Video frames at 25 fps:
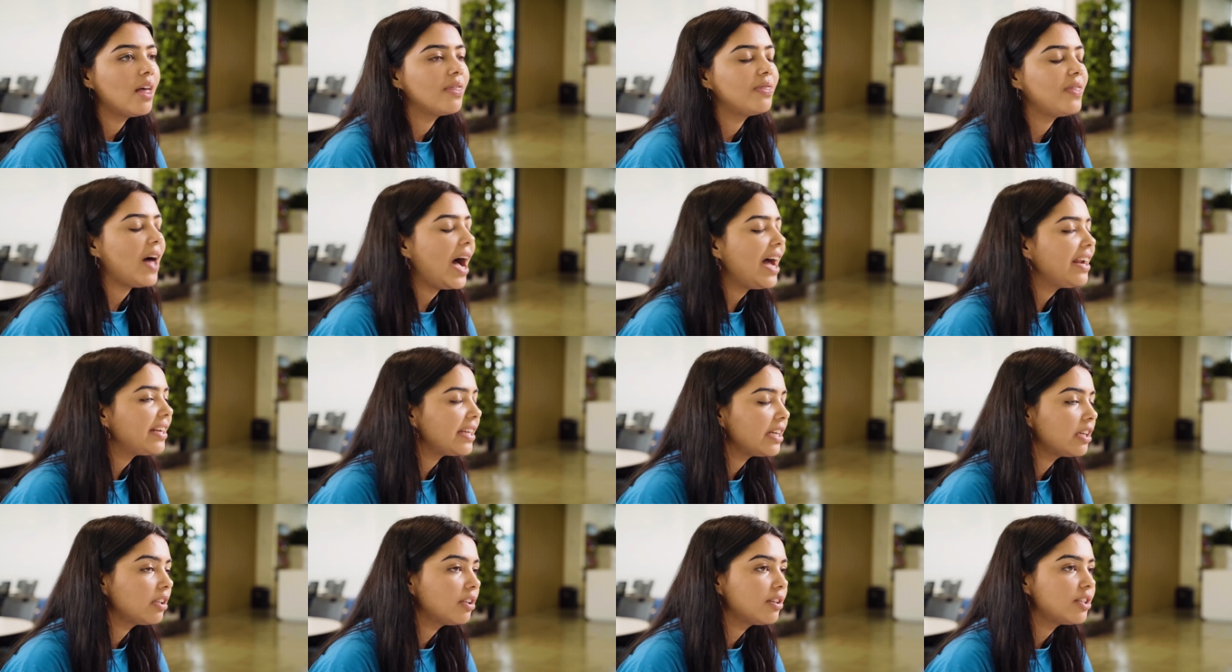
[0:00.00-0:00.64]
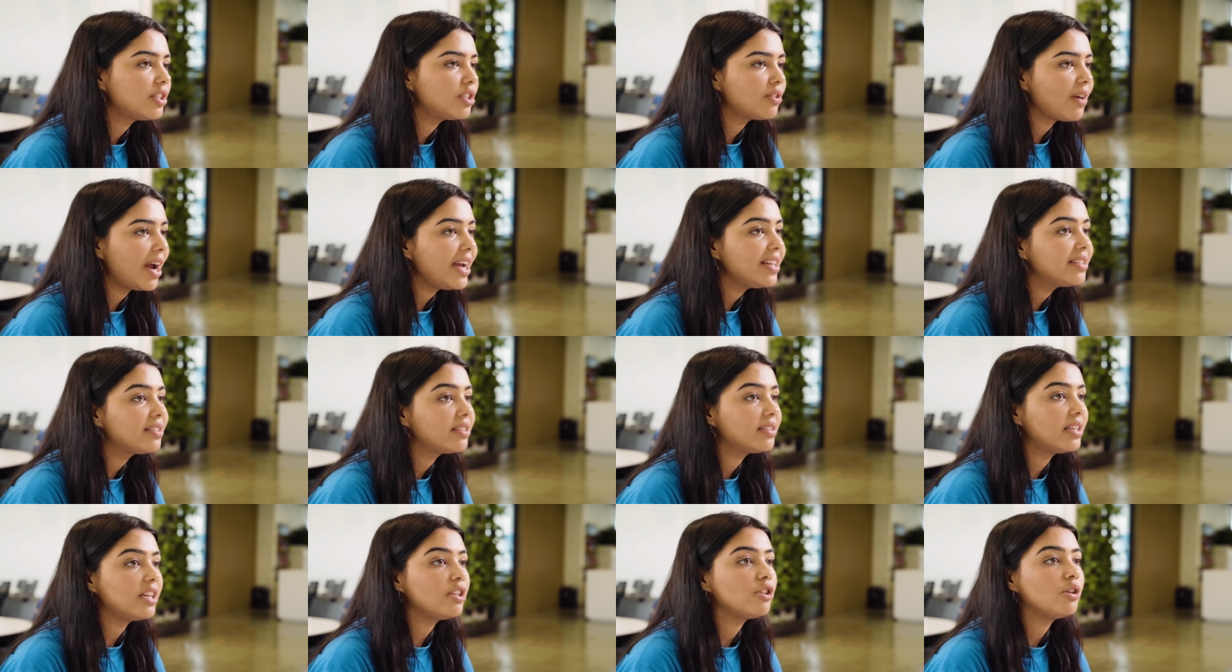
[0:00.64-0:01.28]
That
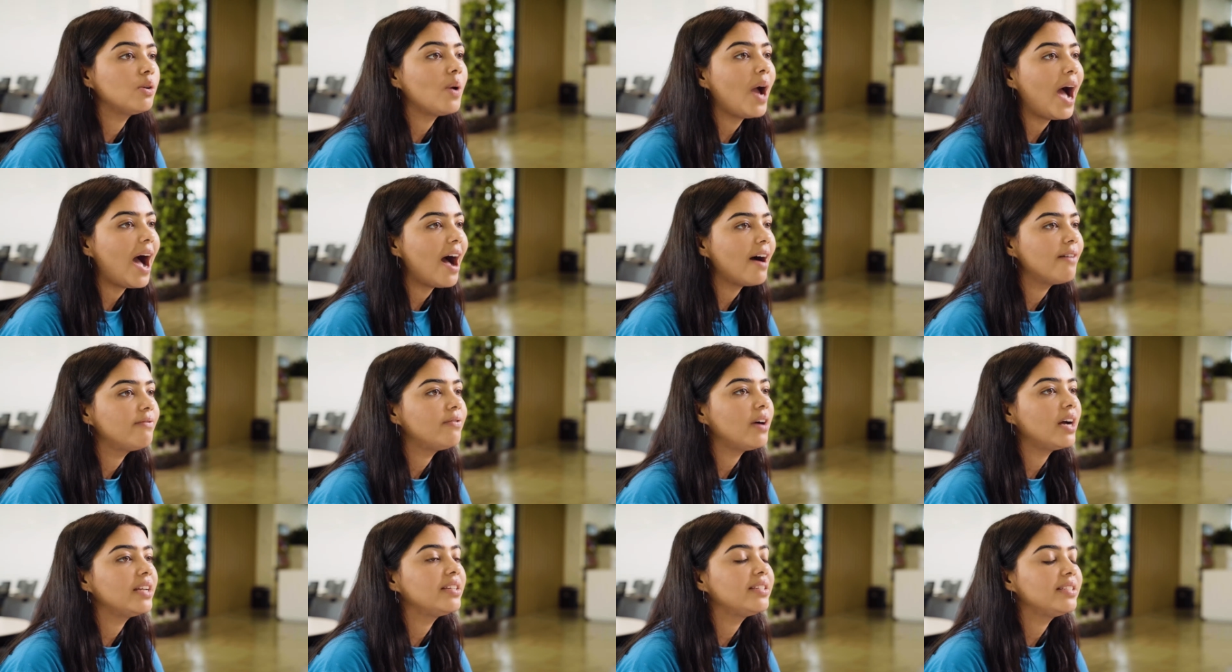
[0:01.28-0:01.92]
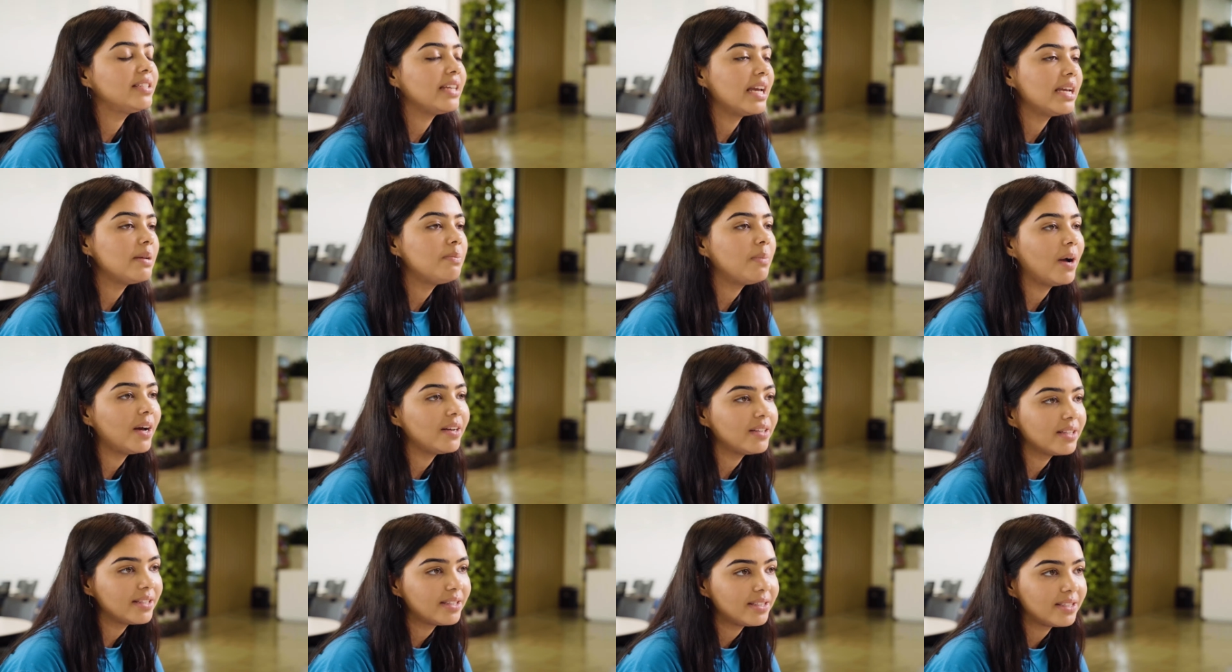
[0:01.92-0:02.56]
illustrates that you have a deep
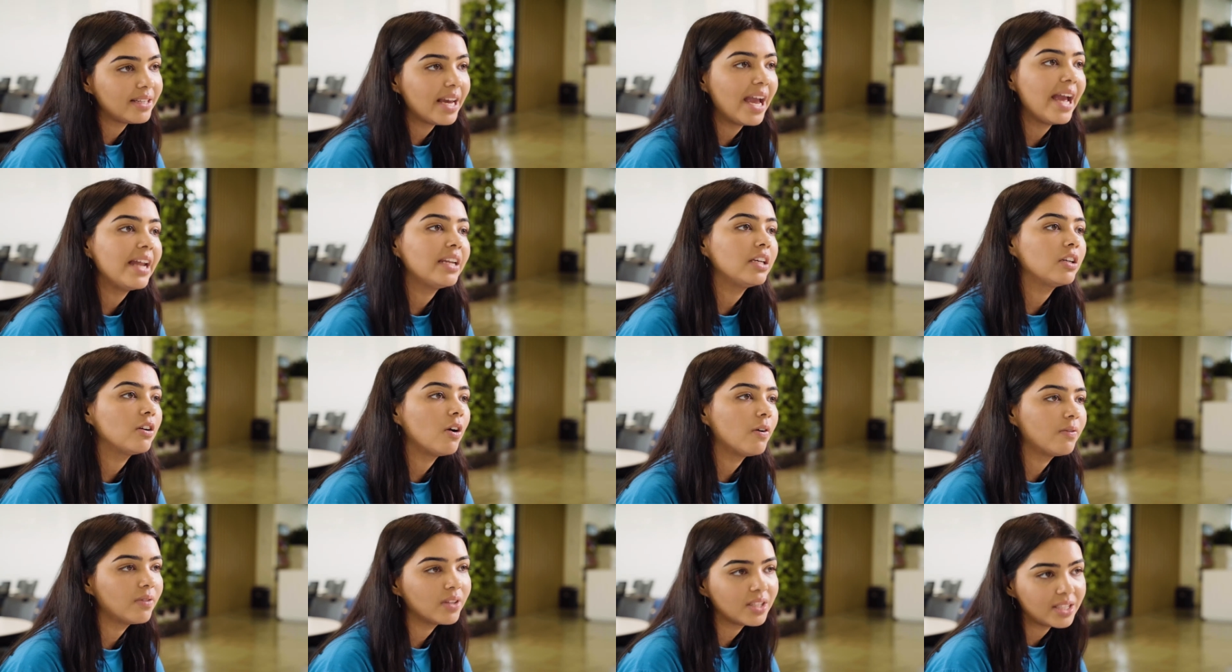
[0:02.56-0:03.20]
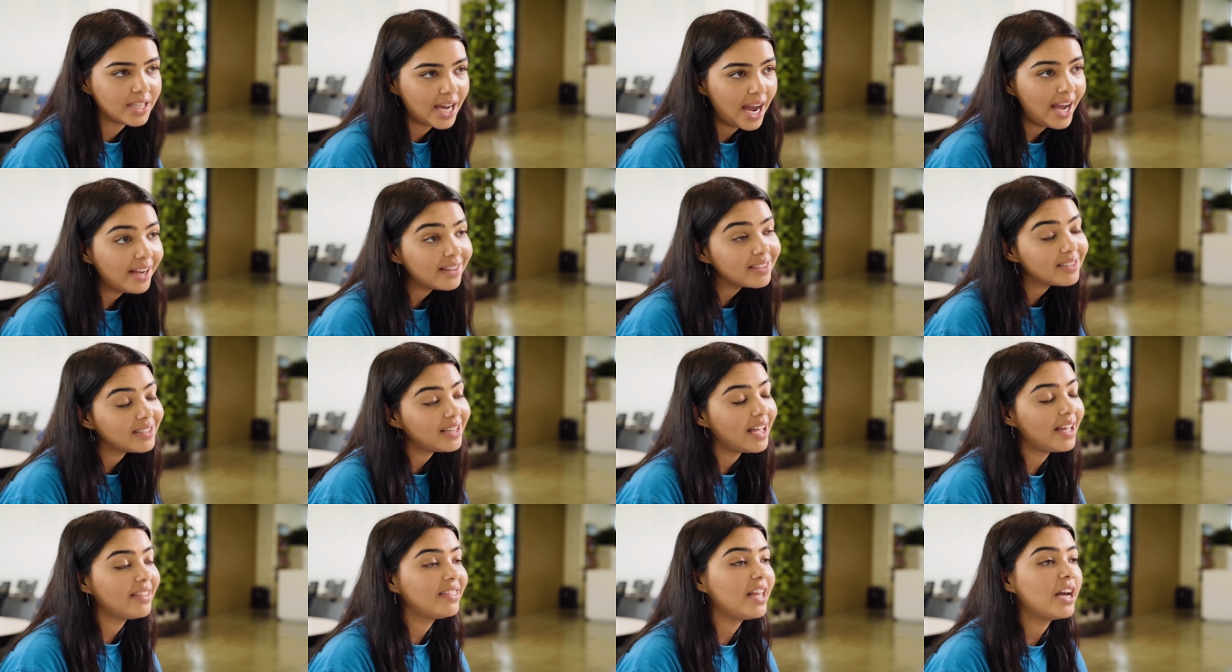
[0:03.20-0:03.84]
understanding of the
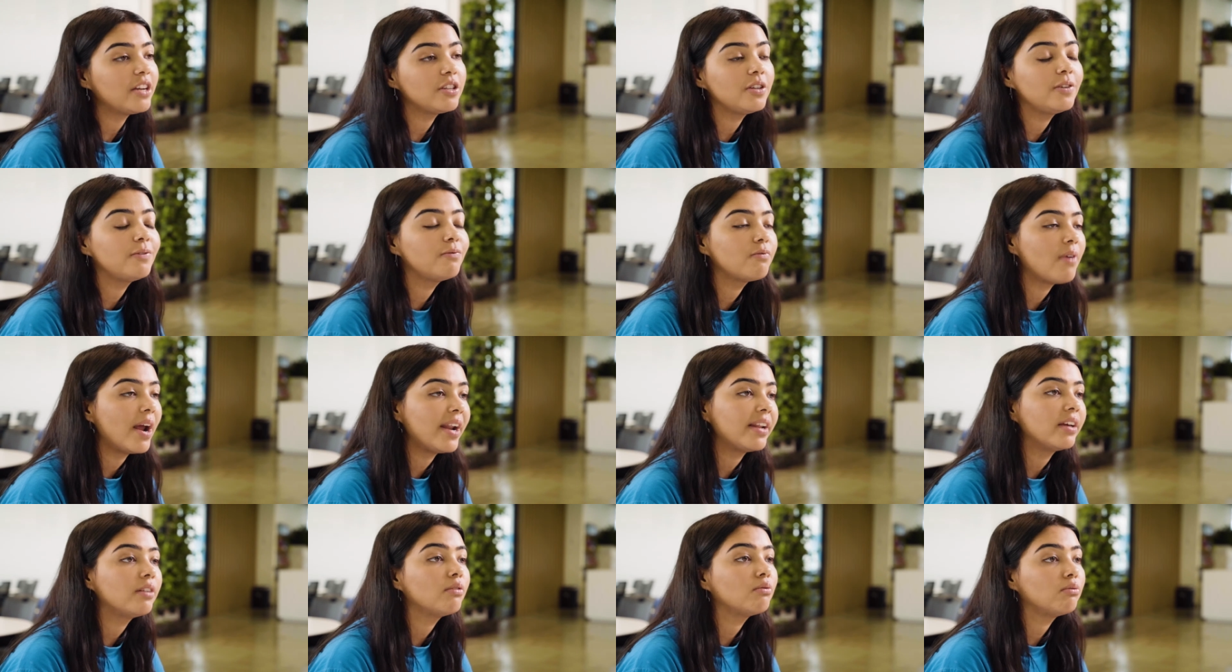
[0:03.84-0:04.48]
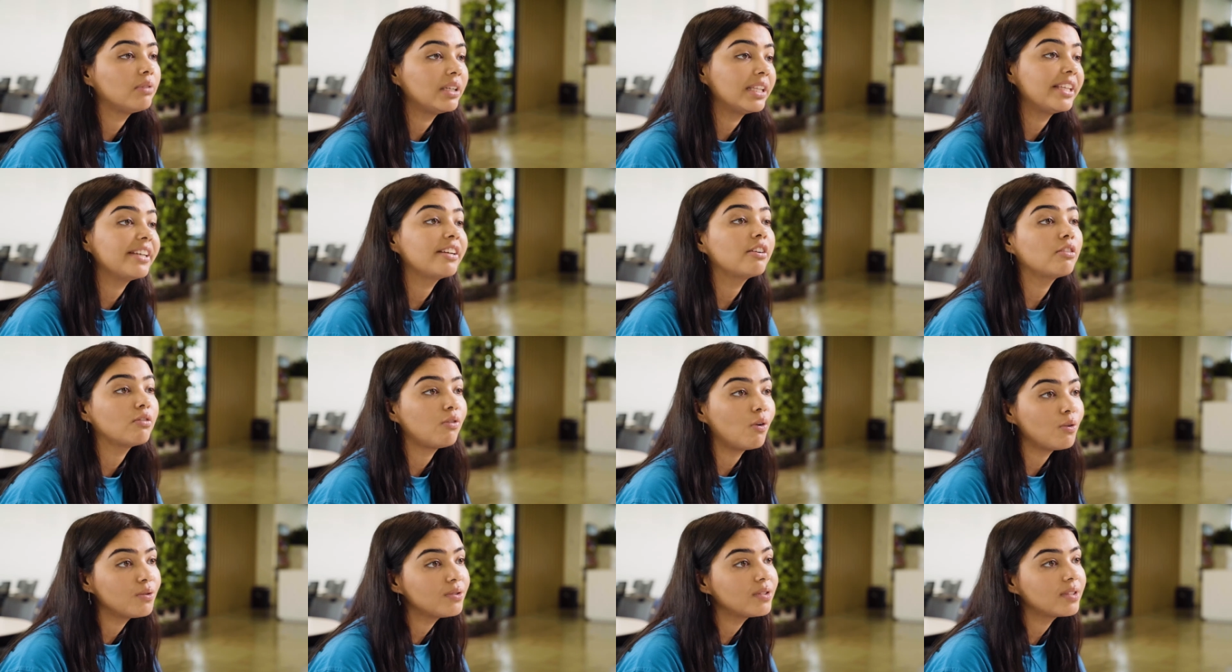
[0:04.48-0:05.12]
text and that you've read it really
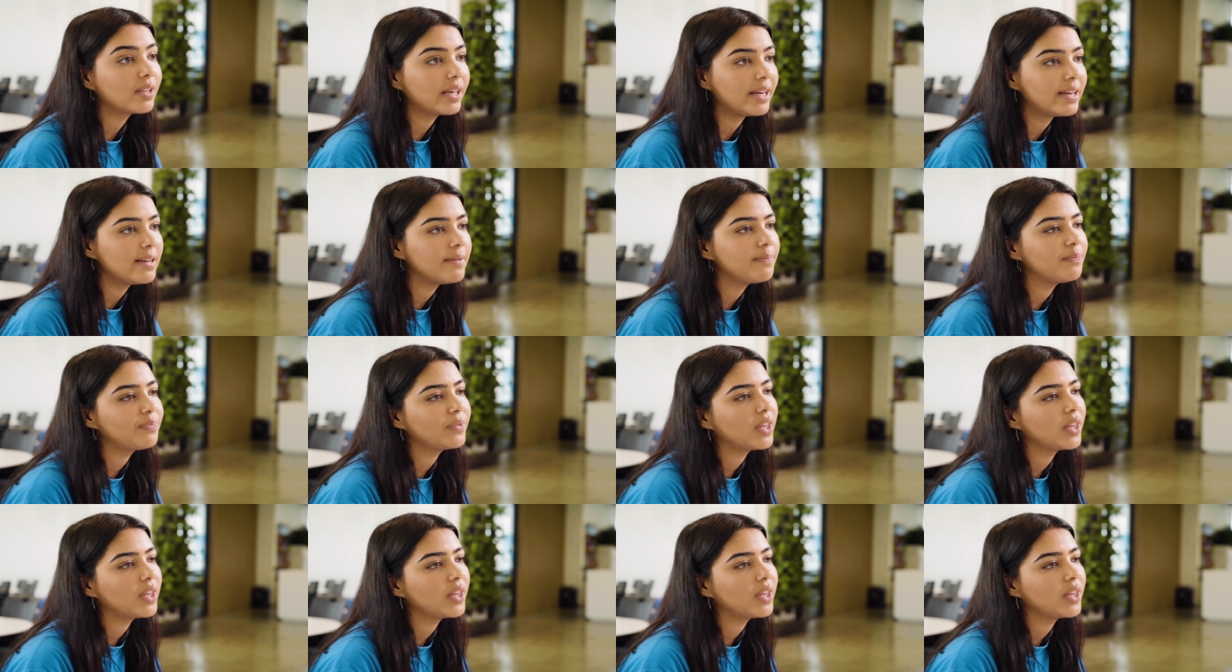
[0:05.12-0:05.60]
closely.